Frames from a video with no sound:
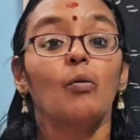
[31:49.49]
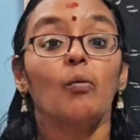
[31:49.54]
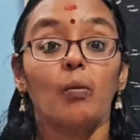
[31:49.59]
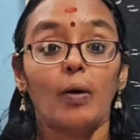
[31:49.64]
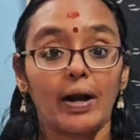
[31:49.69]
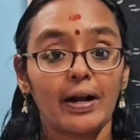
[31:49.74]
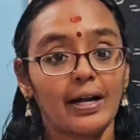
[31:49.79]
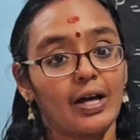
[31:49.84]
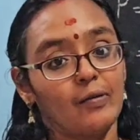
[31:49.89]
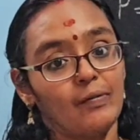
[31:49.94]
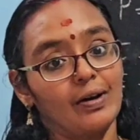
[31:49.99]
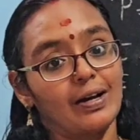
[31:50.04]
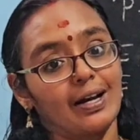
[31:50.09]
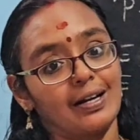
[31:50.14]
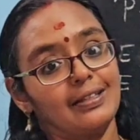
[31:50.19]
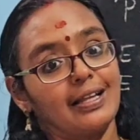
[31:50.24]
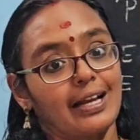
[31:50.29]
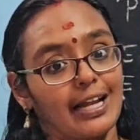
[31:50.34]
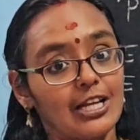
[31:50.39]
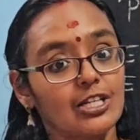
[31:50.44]
1 hour at
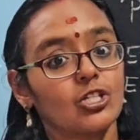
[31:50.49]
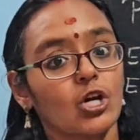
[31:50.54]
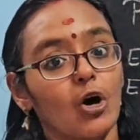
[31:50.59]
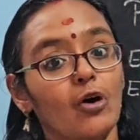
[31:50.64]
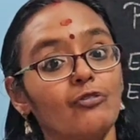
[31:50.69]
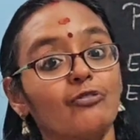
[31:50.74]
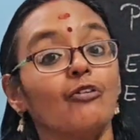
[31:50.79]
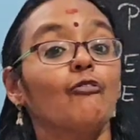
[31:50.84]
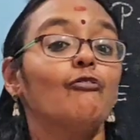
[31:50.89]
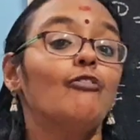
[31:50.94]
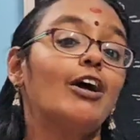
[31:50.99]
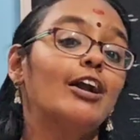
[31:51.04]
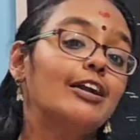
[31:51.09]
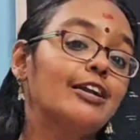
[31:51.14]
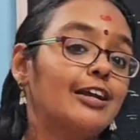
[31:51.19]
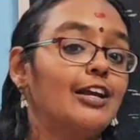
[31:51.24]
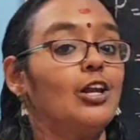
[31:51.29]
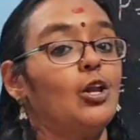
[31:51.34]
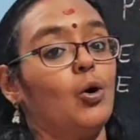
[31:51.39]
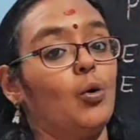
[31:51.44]
the rate of 1
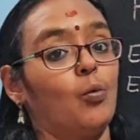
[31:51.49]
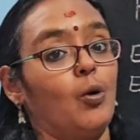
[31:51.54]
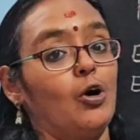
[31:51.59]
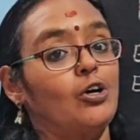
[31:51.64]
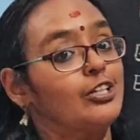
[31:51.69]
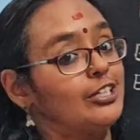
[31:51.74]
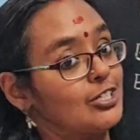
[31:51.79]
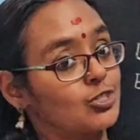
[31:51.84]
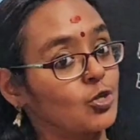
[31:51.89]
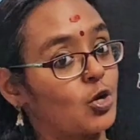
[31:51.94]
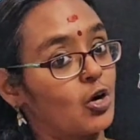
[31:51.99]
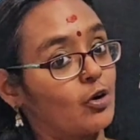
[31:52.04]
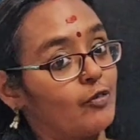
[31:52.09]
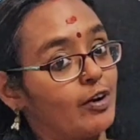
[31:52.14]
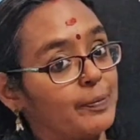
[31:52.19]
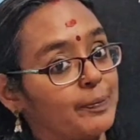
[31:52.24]
kilowatt is called what,